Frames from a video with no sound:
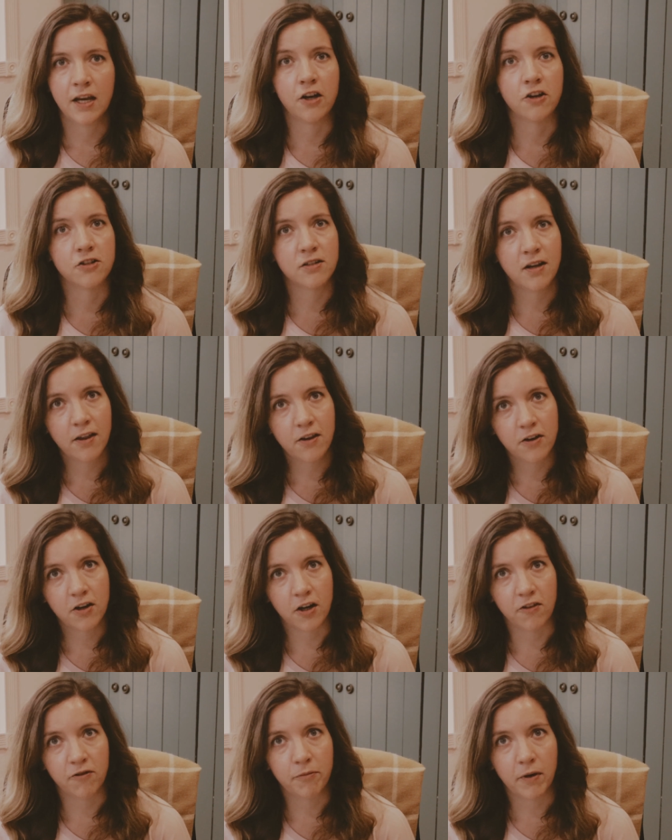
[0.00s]
Here's another
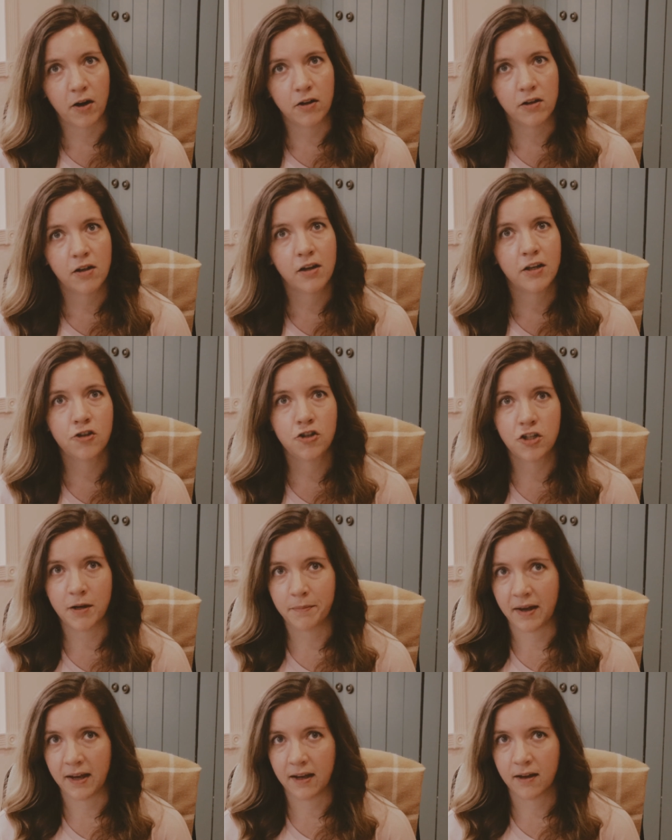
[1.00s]
curveball:
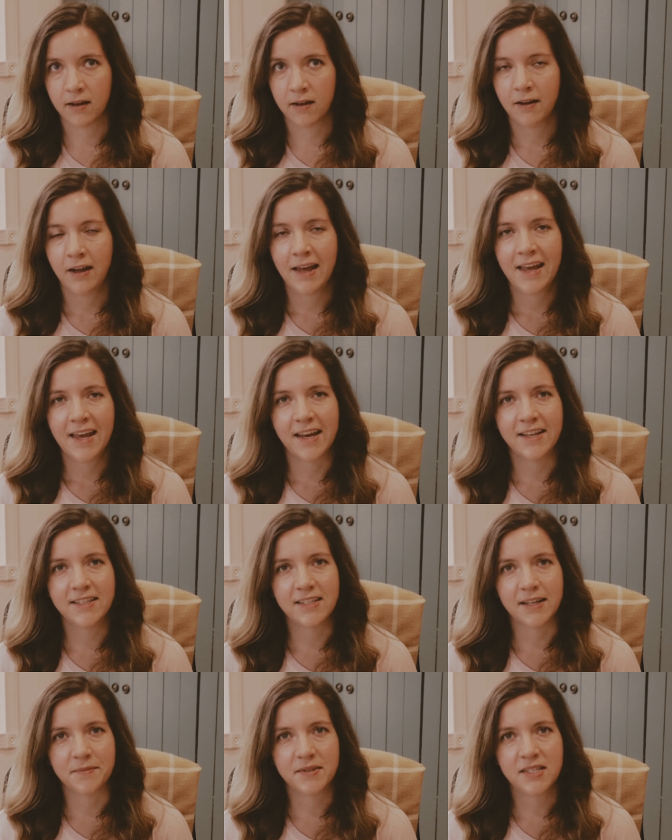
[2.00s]
shipping. In
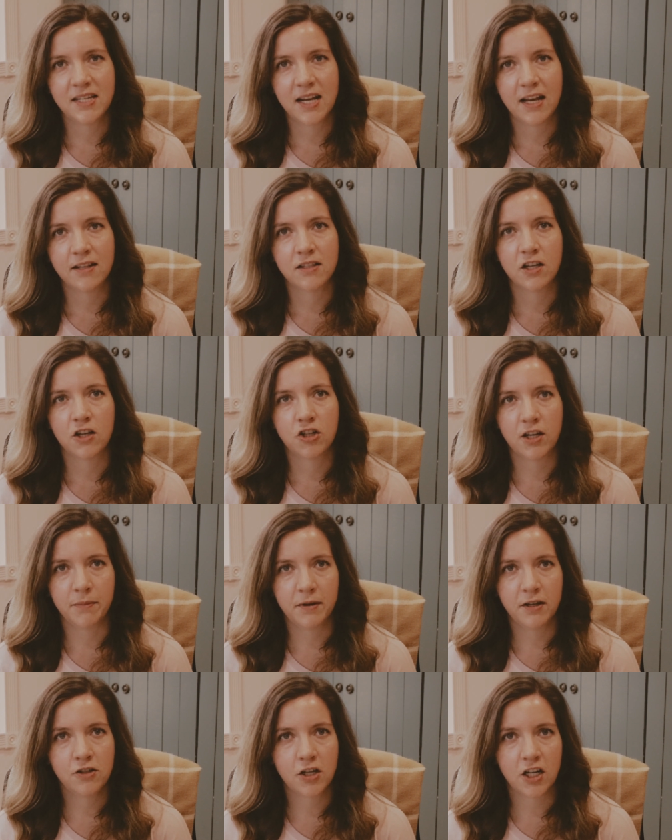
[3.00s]
some states,
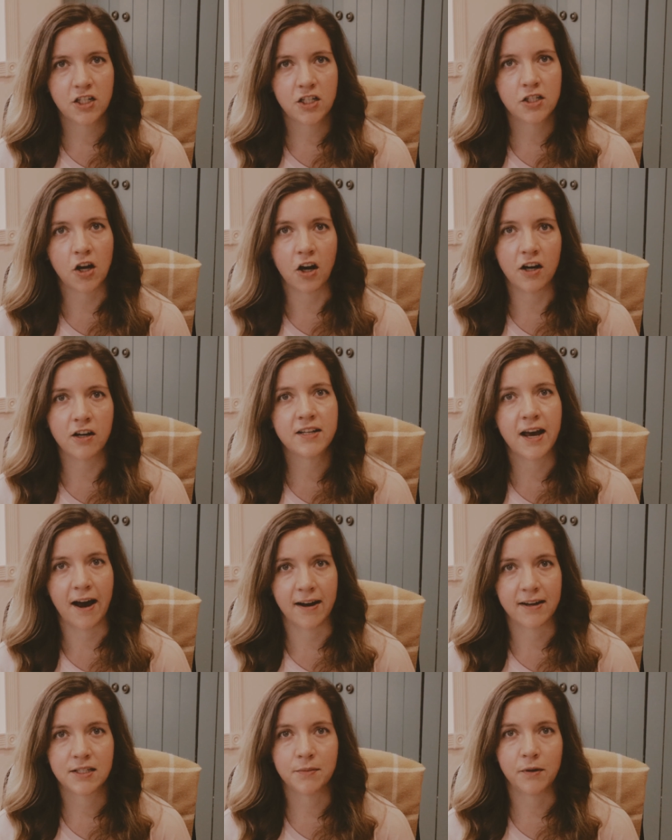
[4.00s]
shipping charges are
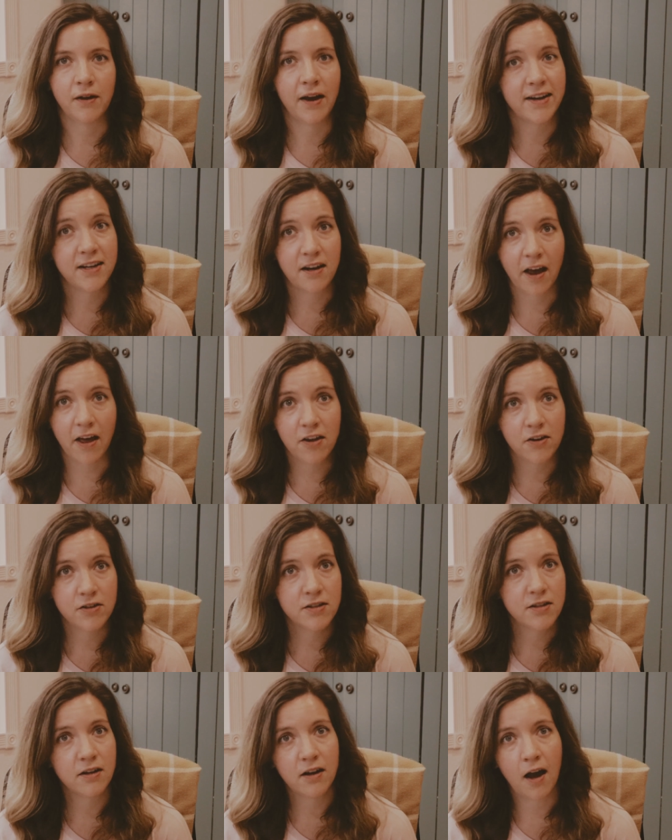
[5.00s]
taxable, and in
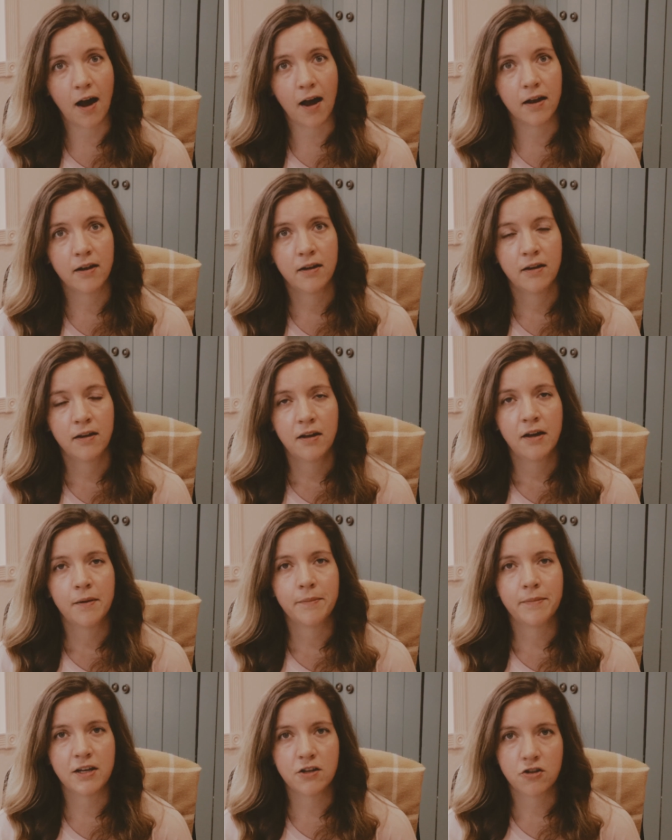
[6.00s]
others, they're not.
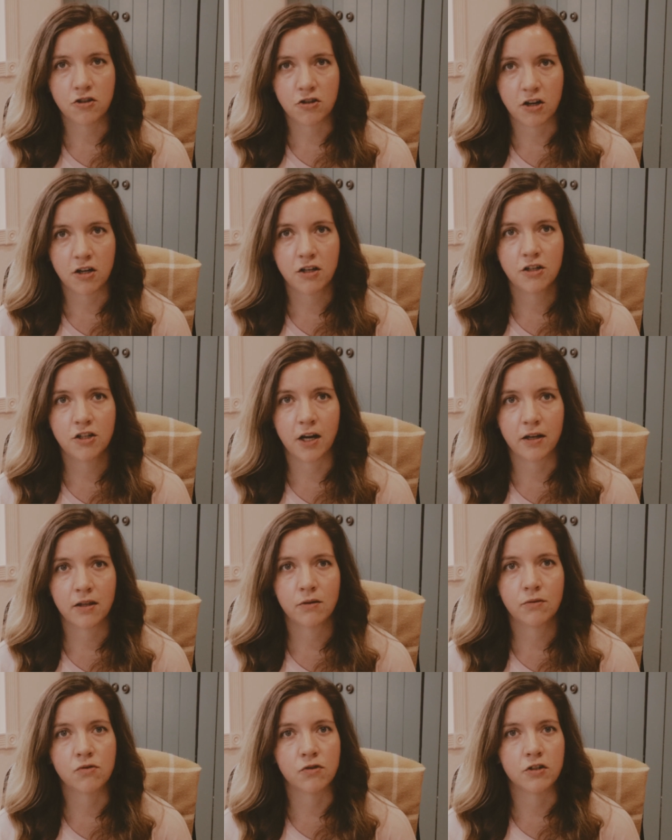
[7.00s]
Be sure to check
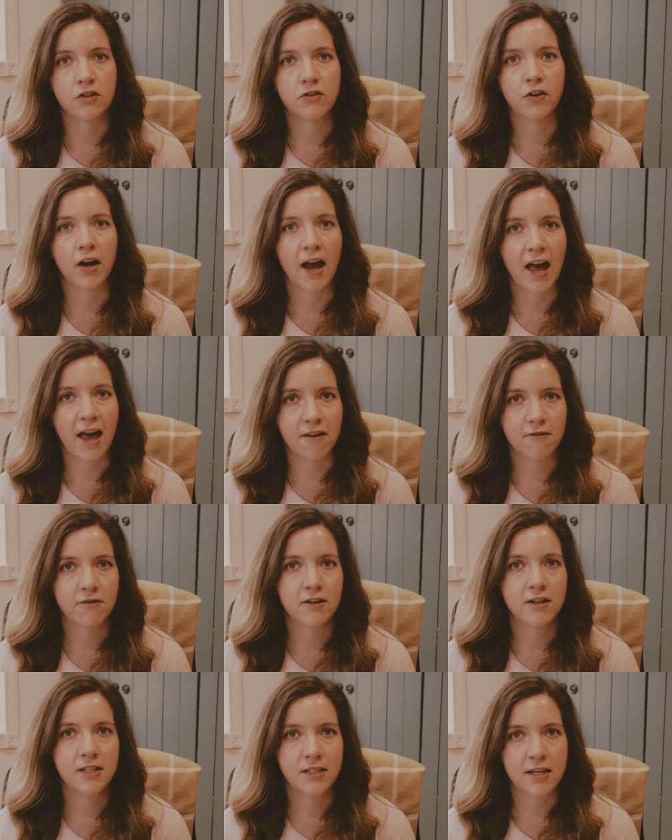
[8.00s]
the rules for
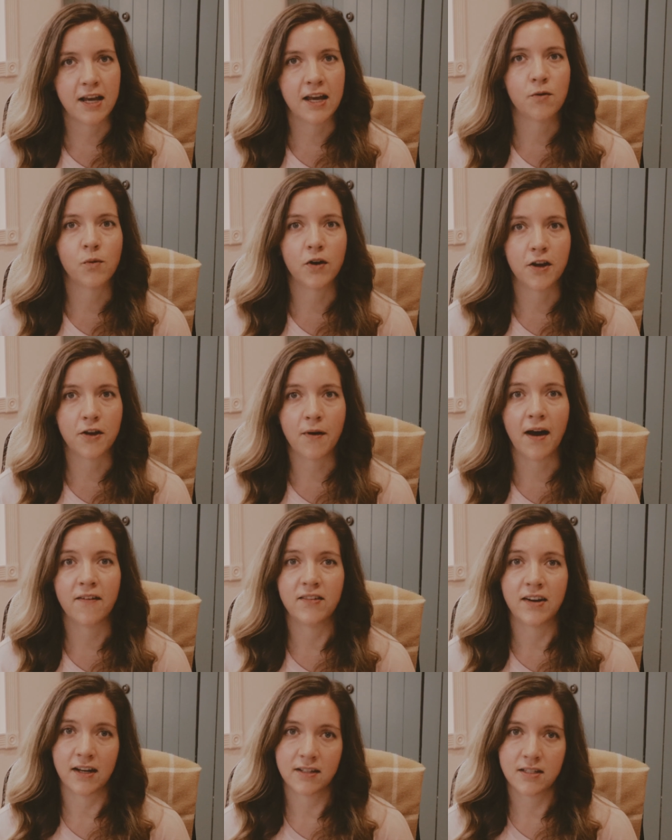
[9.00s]
every state where you
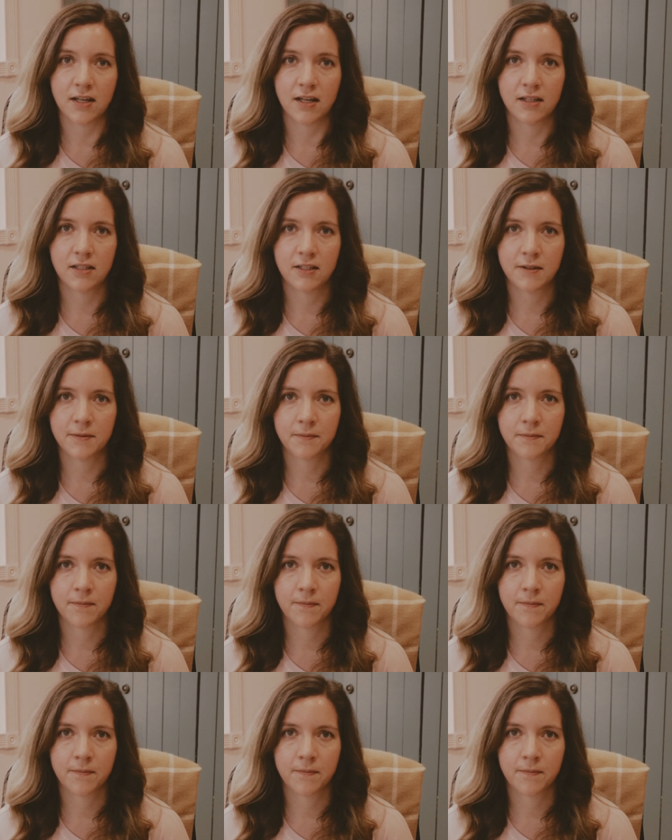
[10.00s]
have nexus.